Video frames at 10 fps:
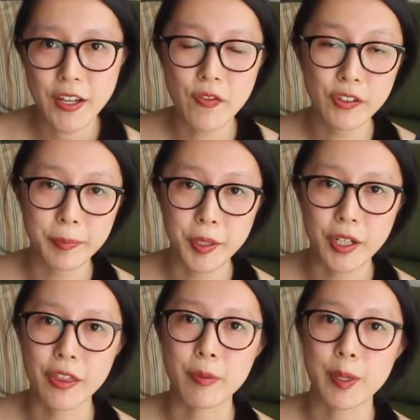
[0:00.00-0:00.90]
give this
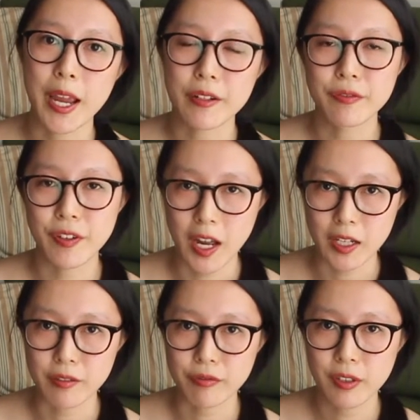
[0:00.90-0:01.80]
book a 3 out of
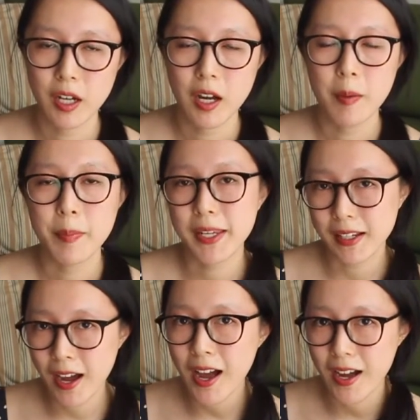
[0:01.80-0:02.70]
5
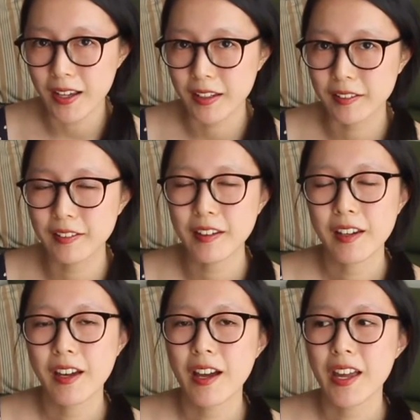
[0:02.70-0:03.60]
because
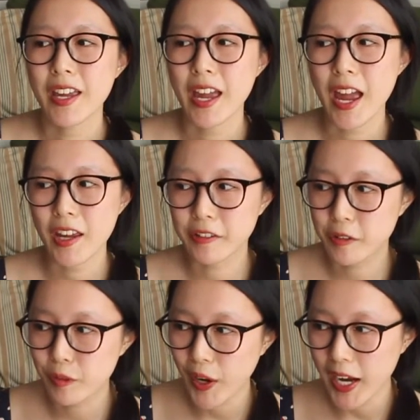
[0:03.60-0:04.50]
as
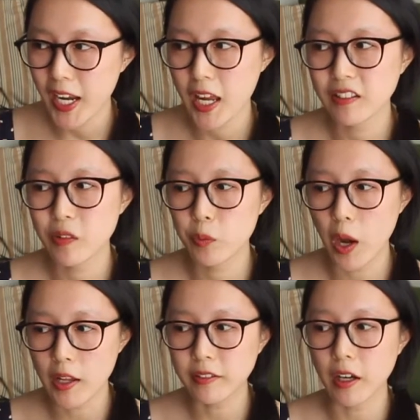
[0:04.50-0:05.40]
great as it
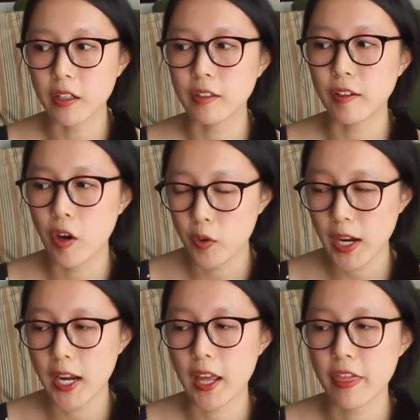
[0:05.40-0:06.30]
was on its own,
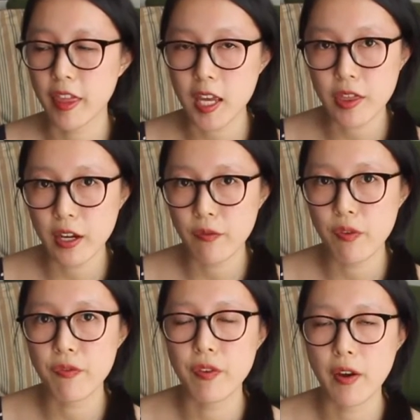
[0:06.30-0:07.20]
and I think that if
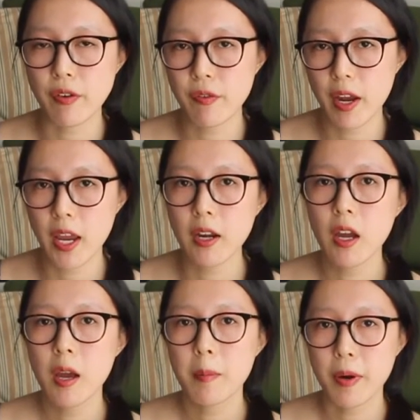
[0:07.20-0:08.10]
you've never read
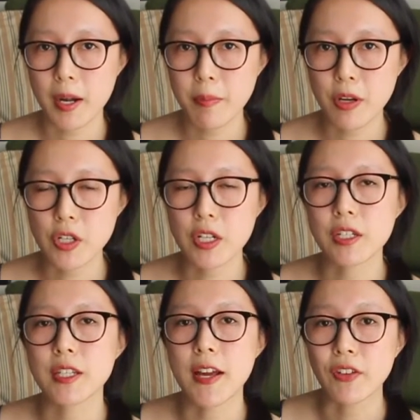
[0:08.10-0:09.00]
Pride and
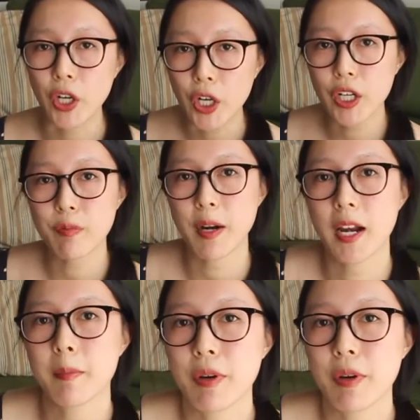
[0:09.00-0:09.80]
Prejudice, never heard of Pride and